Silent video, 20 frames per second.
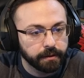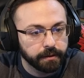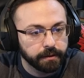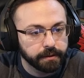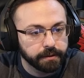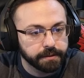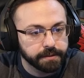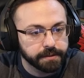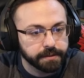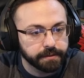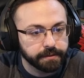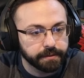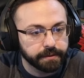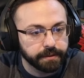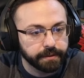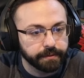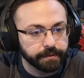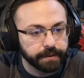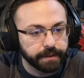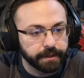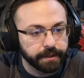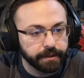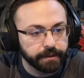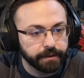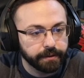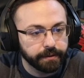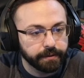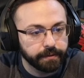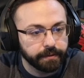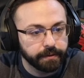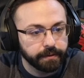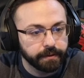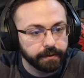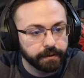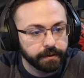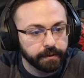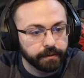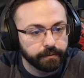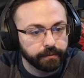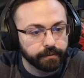So here we go.
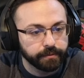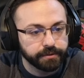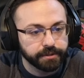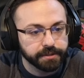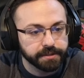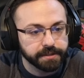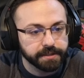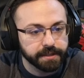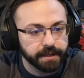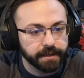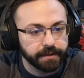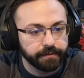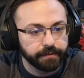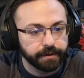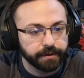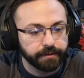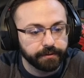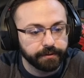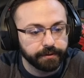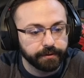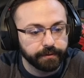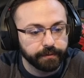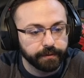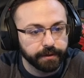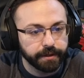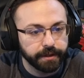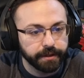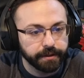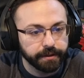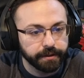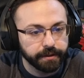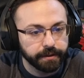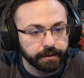We'll just slide right on over here.